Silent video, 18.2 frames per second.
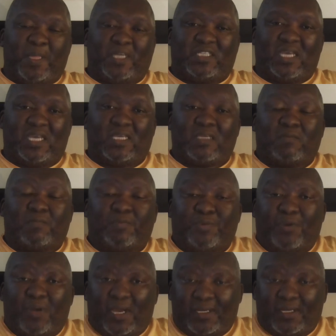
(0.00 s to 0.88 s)
taking
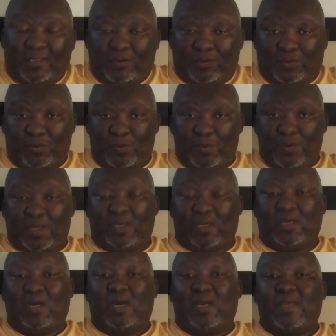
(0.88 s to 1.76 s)
pride in who they
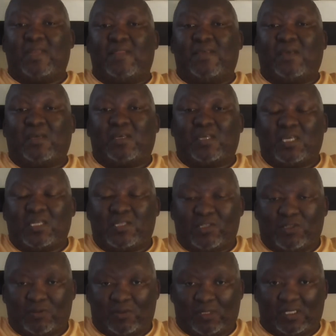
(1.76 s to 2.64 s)
are, in their
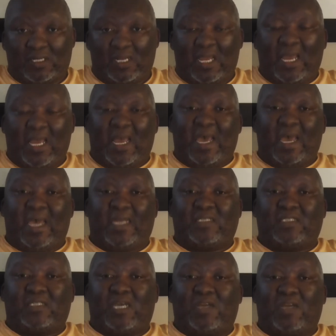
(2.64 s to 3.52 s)
history,
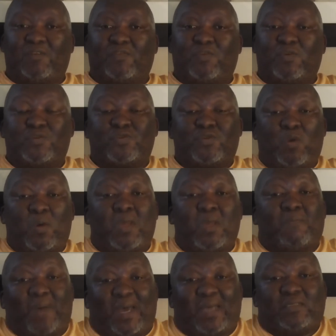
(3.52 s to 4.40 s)
and of course
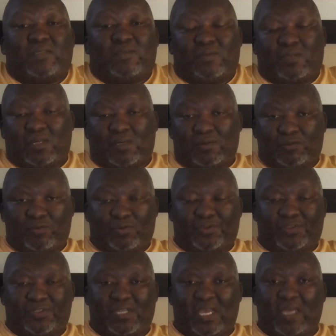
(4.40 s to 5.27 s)
going back to their
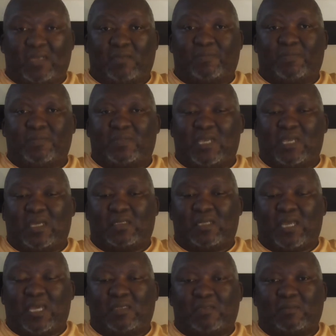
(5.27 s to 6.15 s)
roots
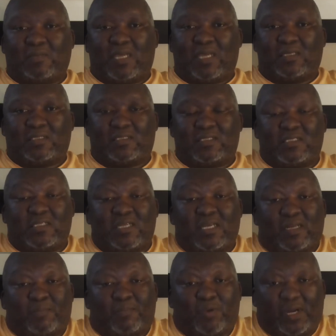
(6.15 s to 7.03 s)
and
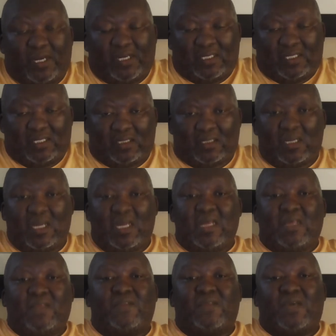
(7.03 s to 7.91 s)
celebrating
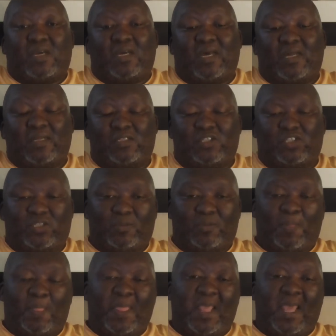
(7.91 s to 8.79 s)
their
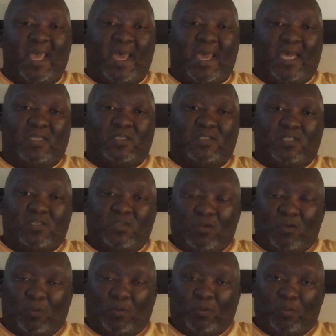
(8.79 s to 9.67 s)
culture. And
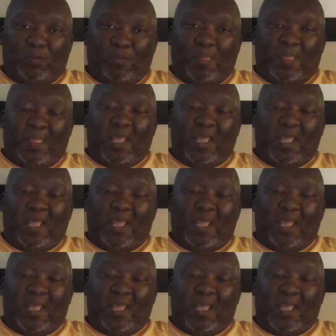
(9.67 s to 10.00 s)
so,